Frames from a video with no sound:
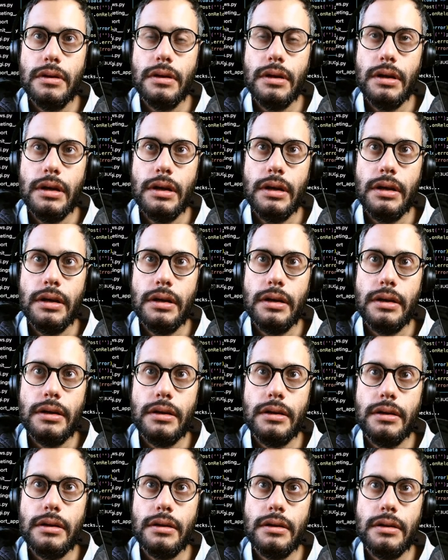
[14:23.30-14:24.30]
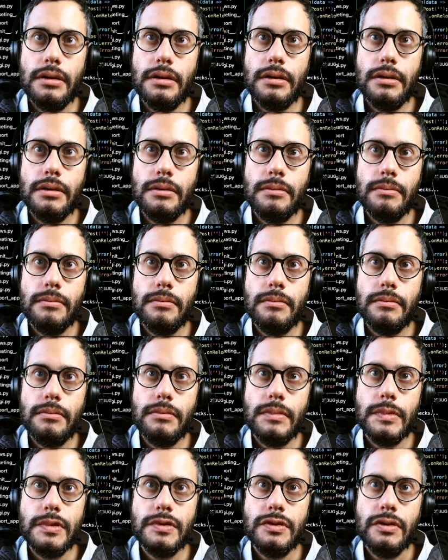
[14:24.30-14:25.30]

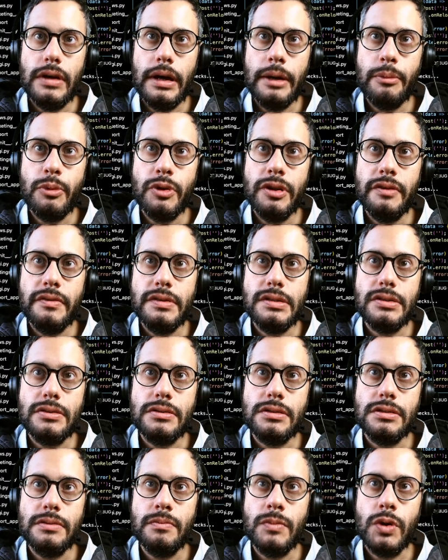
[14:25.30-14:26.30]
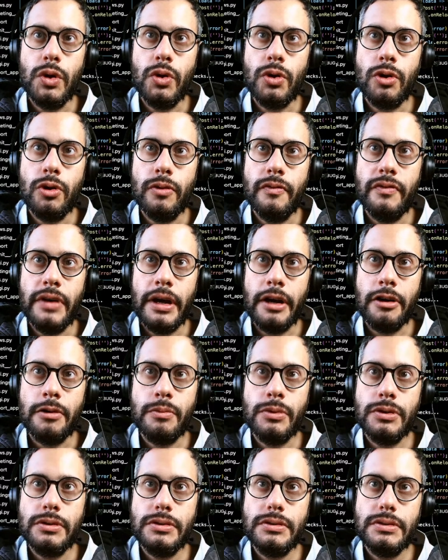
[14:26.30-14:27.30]
So I believe these are some local
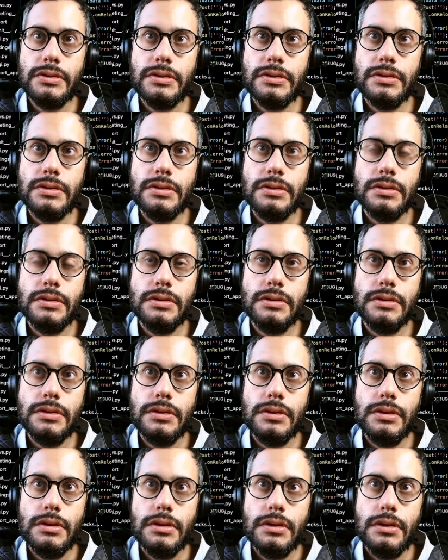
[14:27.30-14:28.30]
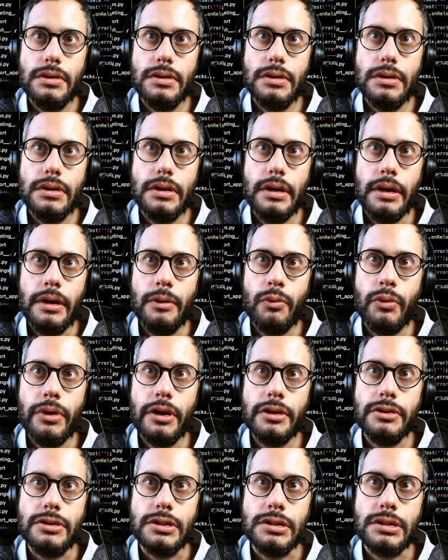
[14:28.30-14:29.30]
variables, and we are
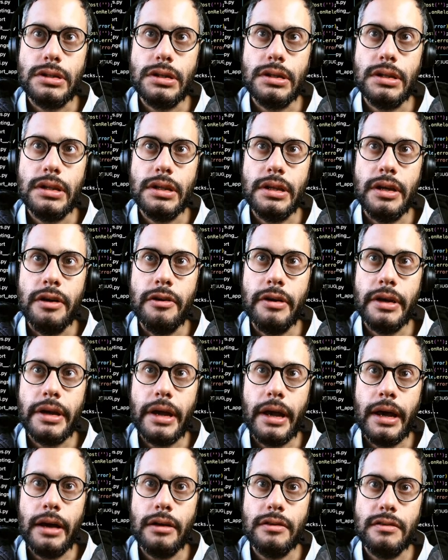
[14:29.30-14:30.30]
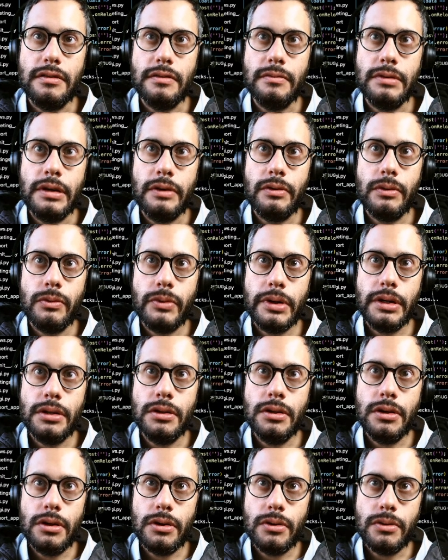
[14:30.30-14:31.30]
just clearing out. So whenever we
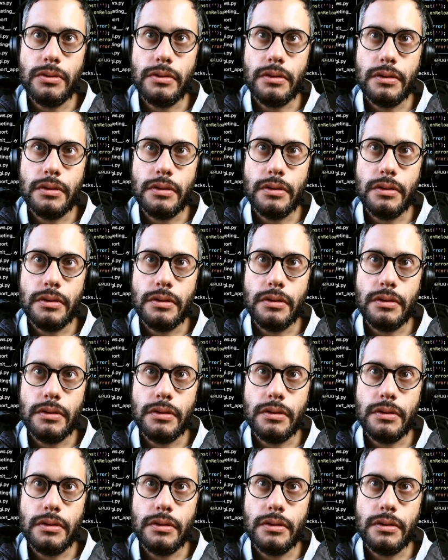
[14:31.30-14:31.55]
load